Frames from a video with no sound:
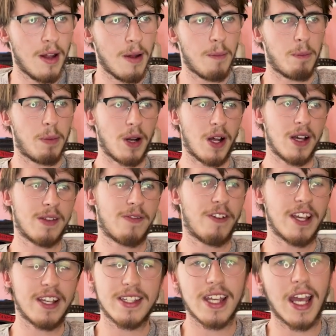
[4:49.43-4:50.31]
But I
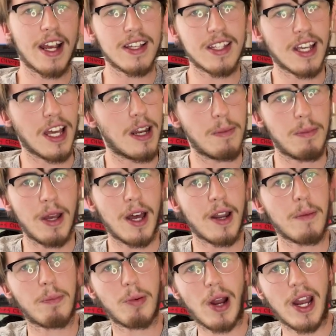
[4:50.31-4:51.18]
think Zhang's going to be able
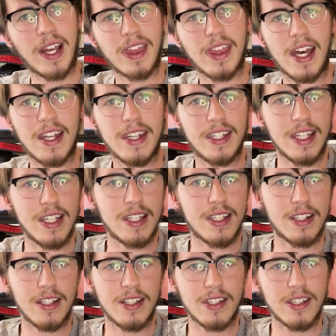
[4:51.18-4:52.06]
to break that
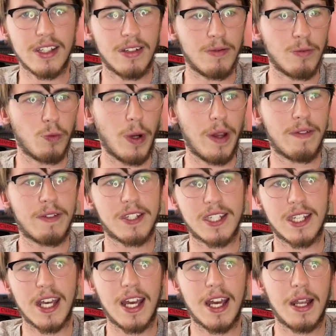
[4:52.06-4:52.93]
distance and
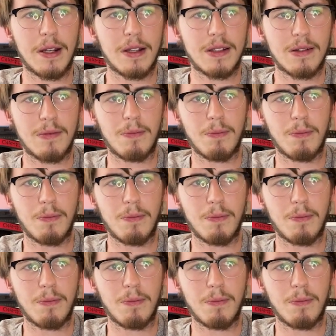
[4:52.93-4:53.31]
withstand